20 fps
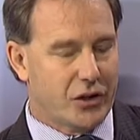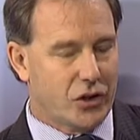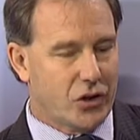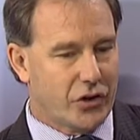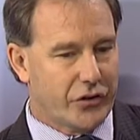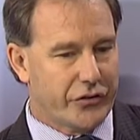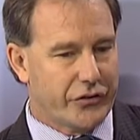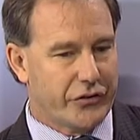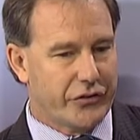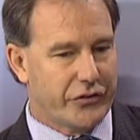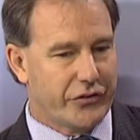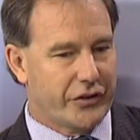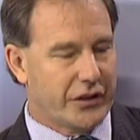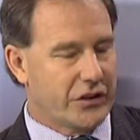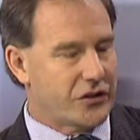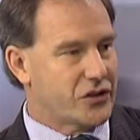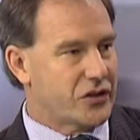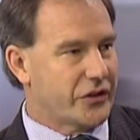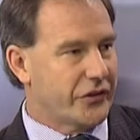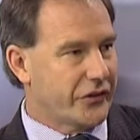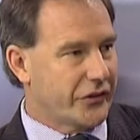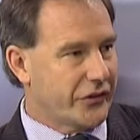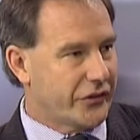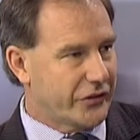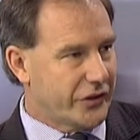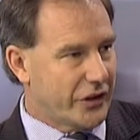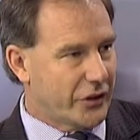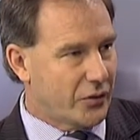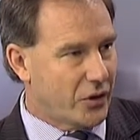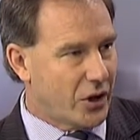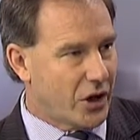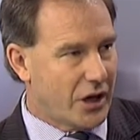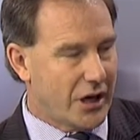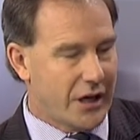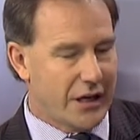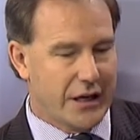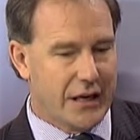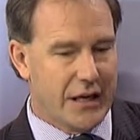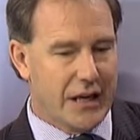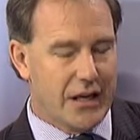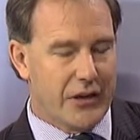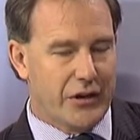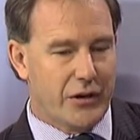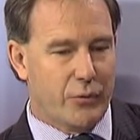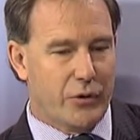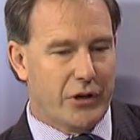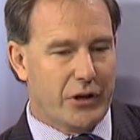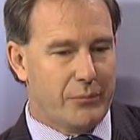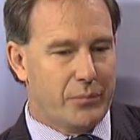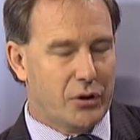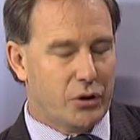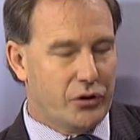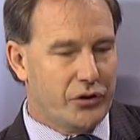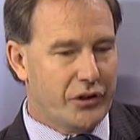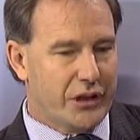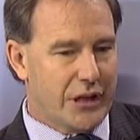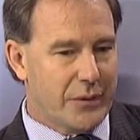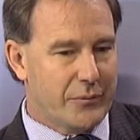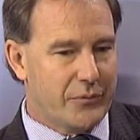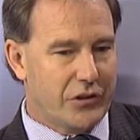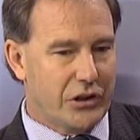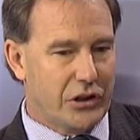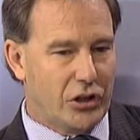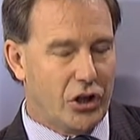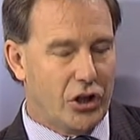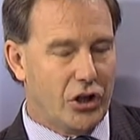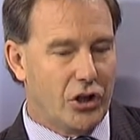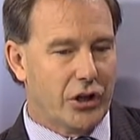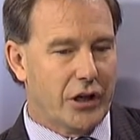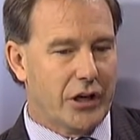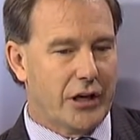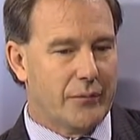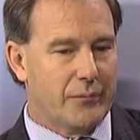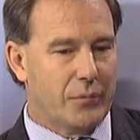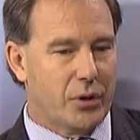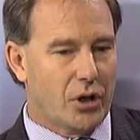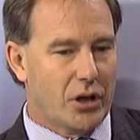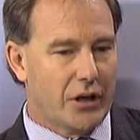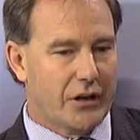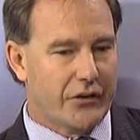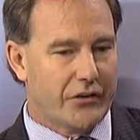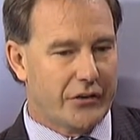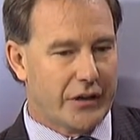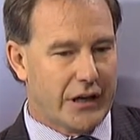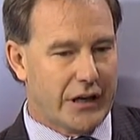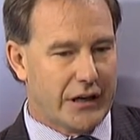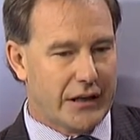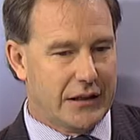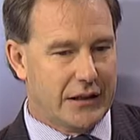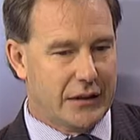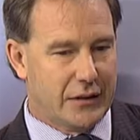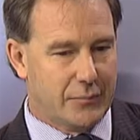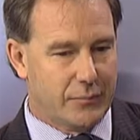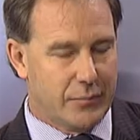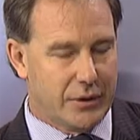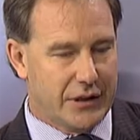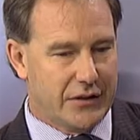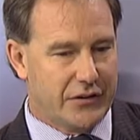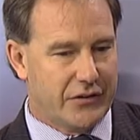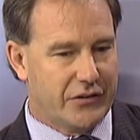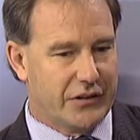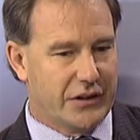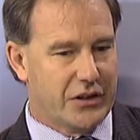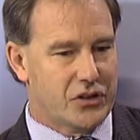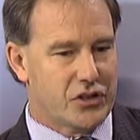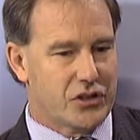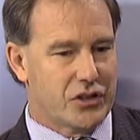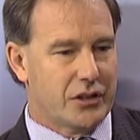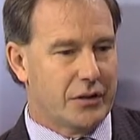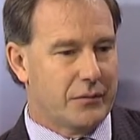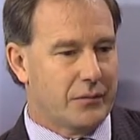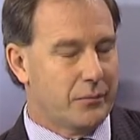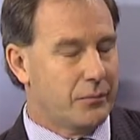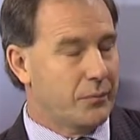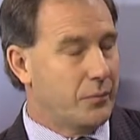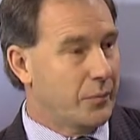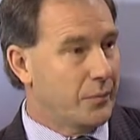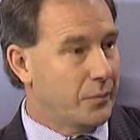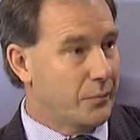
the cost of sections is so high that when a builder comes along and buys a bare section and